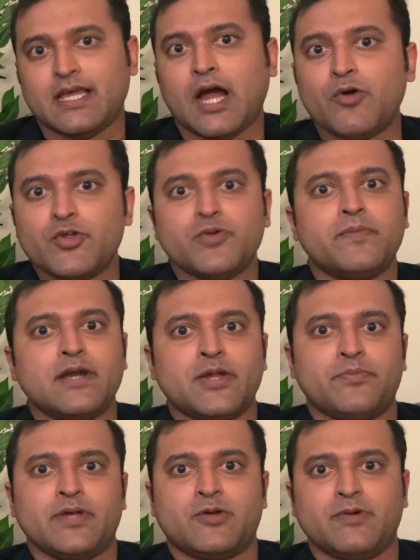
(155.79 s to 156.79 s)
How do you build
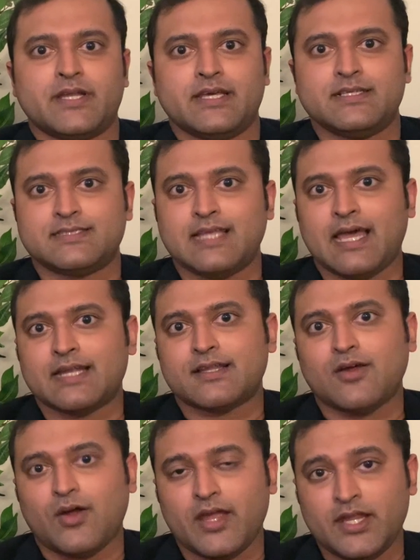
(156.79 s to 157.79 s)
up equity? Is
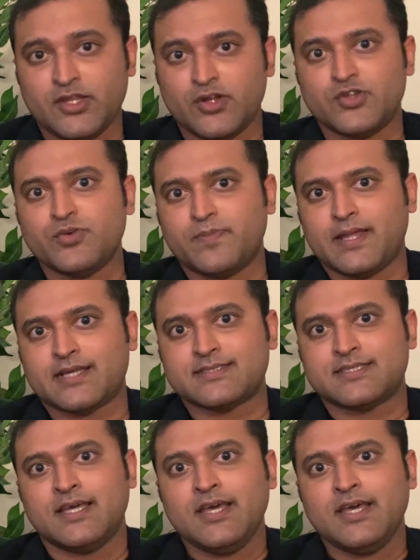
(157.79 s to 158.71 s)
that in your duplex,